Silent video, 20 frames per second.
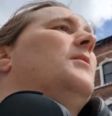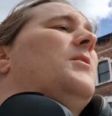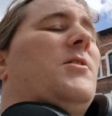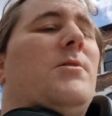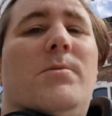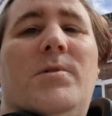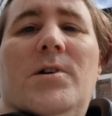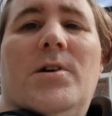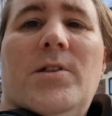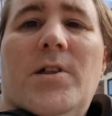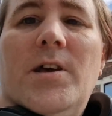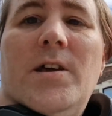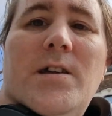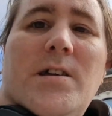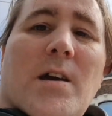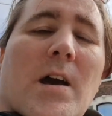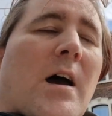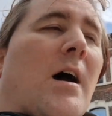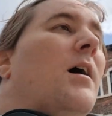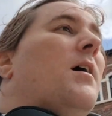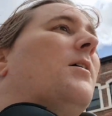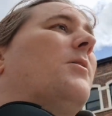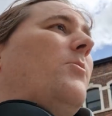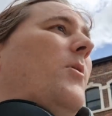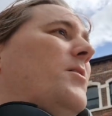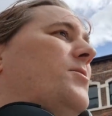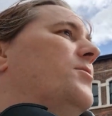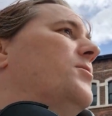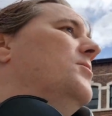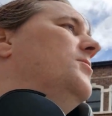some of the other
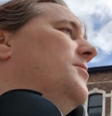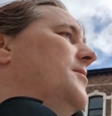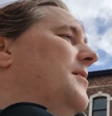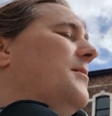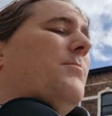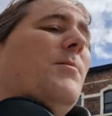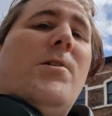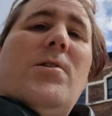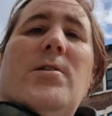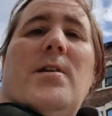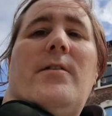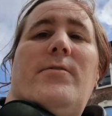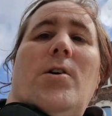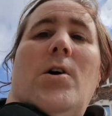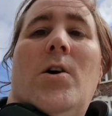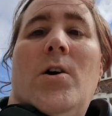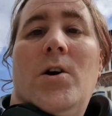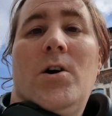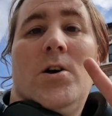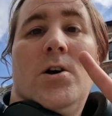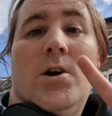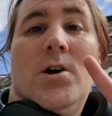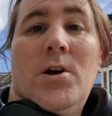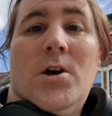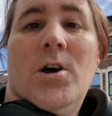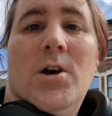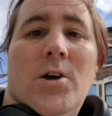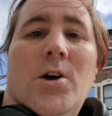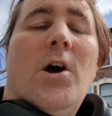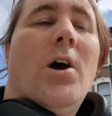questions is, because I've got
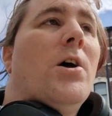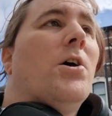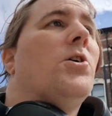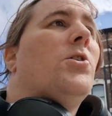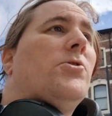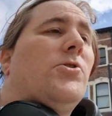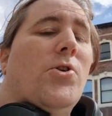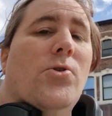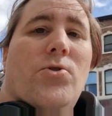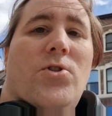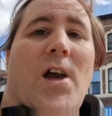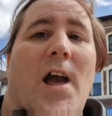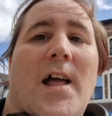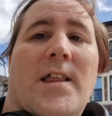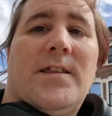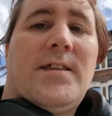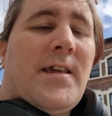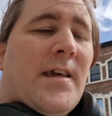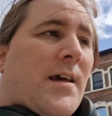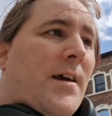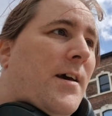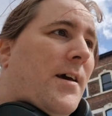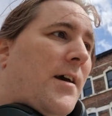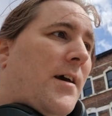two chans,